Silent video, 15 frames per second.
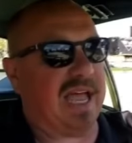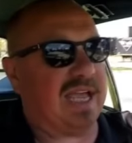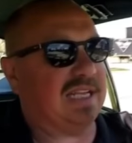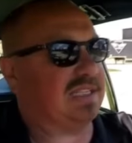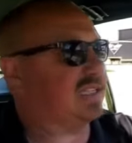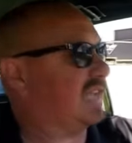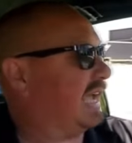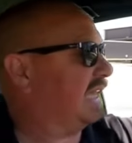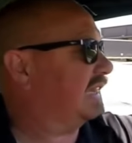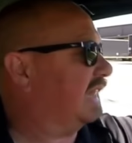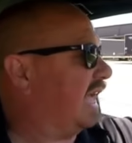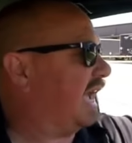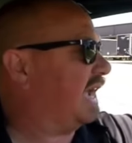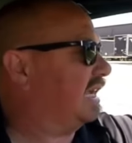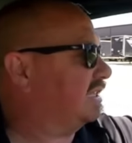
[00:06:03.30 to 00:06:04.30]
lights,
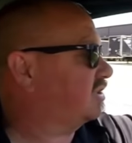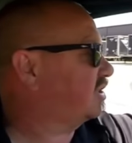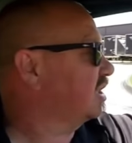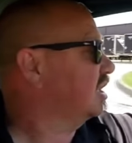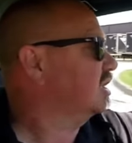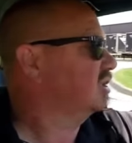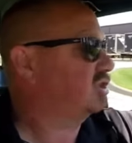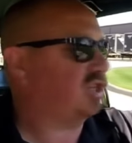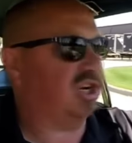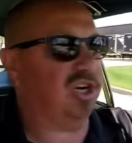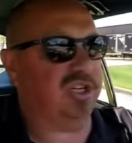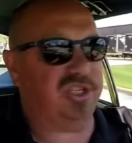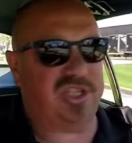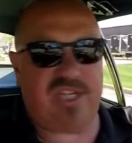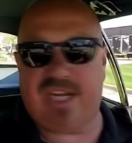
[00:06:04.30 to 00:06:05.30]
headlights,
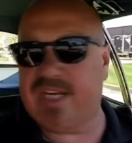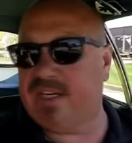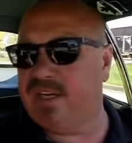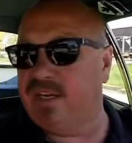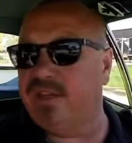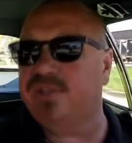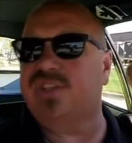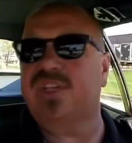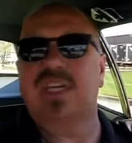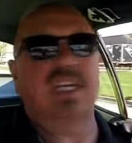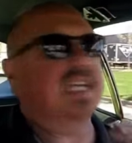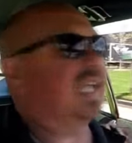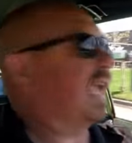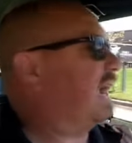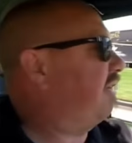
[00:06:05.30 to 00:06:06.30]
turn signals,
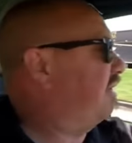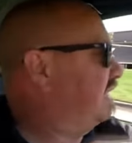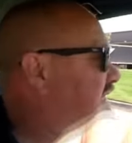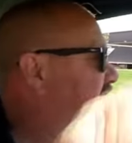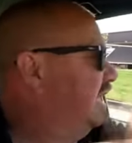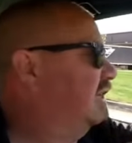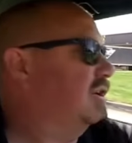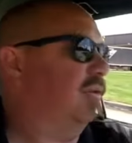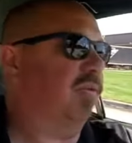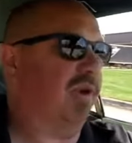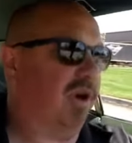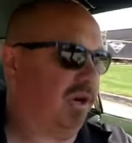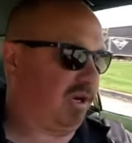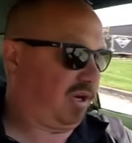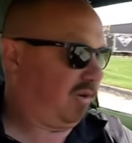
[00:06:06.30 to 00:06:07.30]
guaranteed to
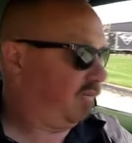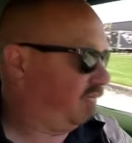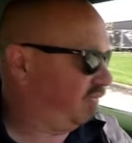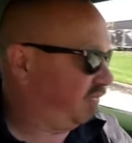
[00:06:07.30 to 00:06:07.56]
work.